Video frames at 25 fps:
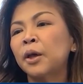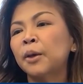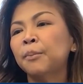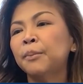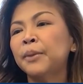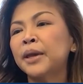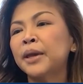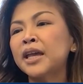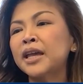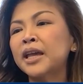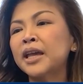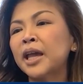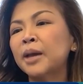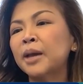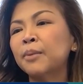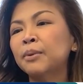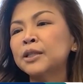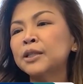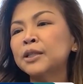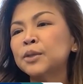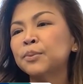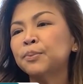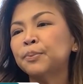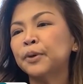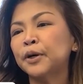being able
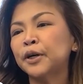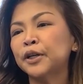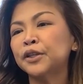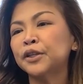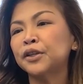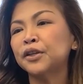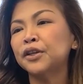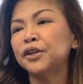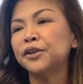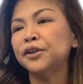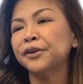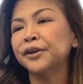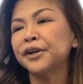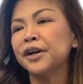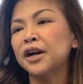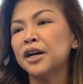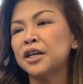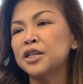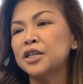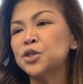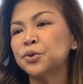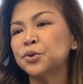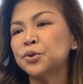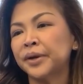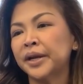to put your
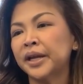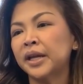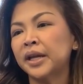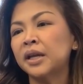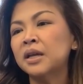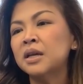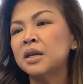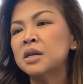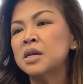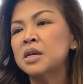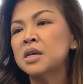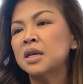country